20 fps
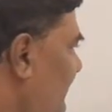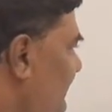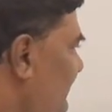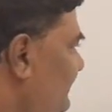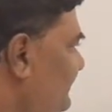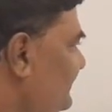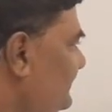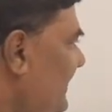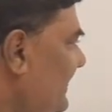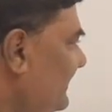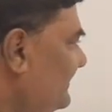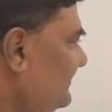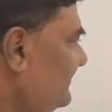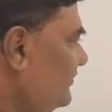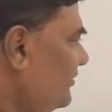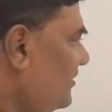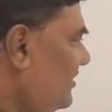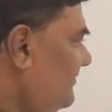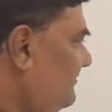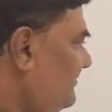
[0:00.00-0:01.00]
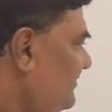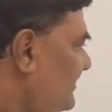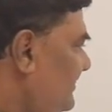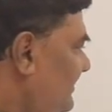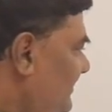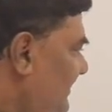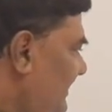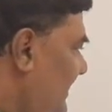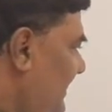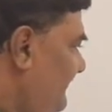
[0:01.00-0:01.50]
Stack
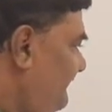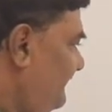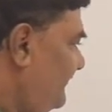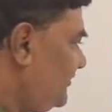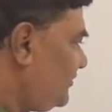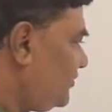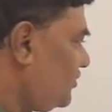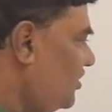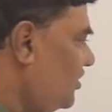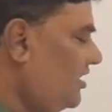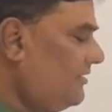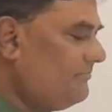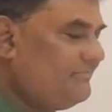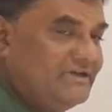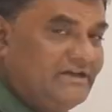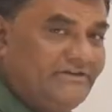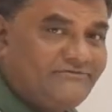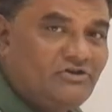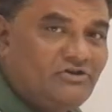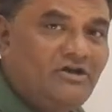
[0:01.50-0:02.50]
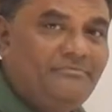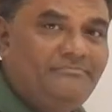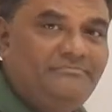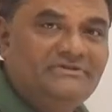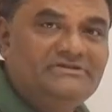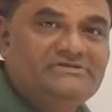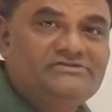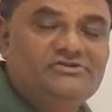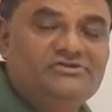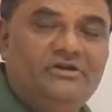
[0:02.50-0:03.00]
top, if top
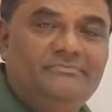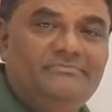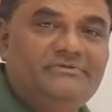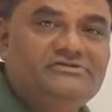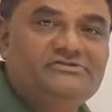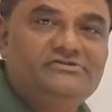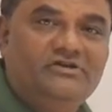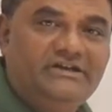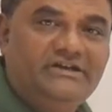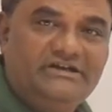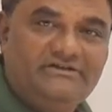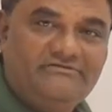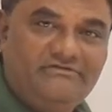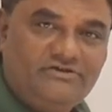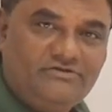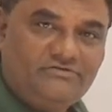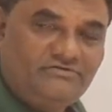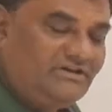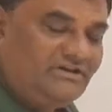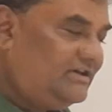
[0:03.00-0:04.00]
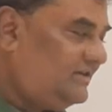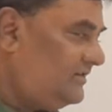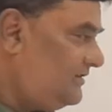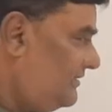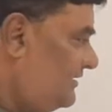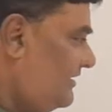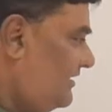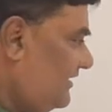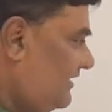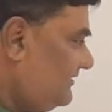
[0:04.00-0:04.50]
means top is not equal to
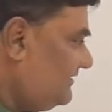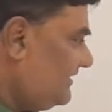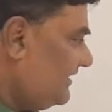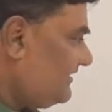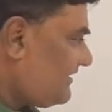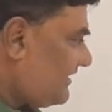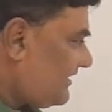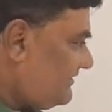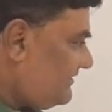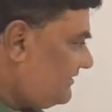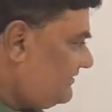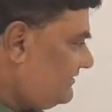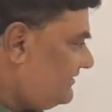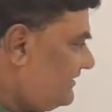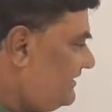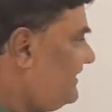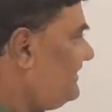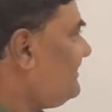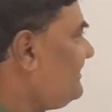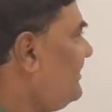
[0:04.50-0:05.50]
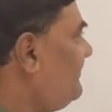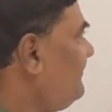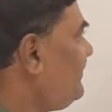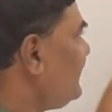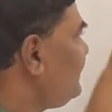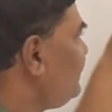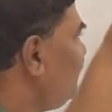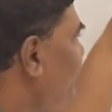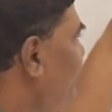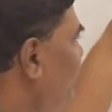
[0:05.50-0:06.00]
null, then return the data
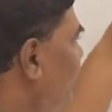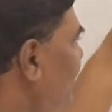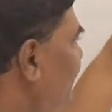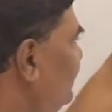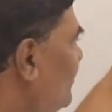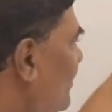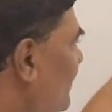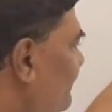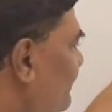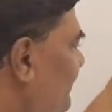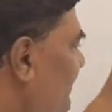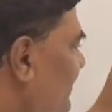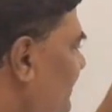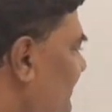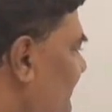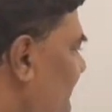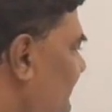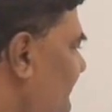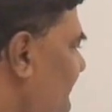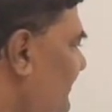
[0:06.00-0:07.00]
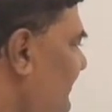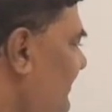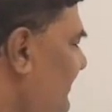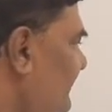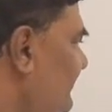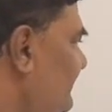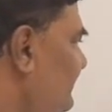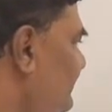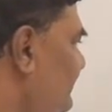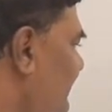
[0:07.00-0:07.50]
present at top. So it
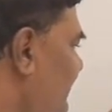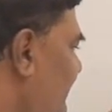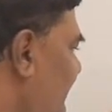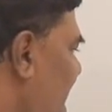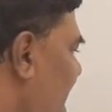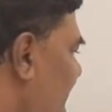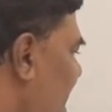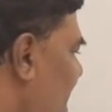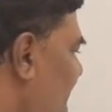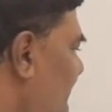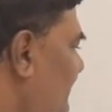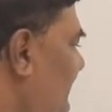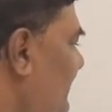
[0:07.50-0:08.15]
returns the data.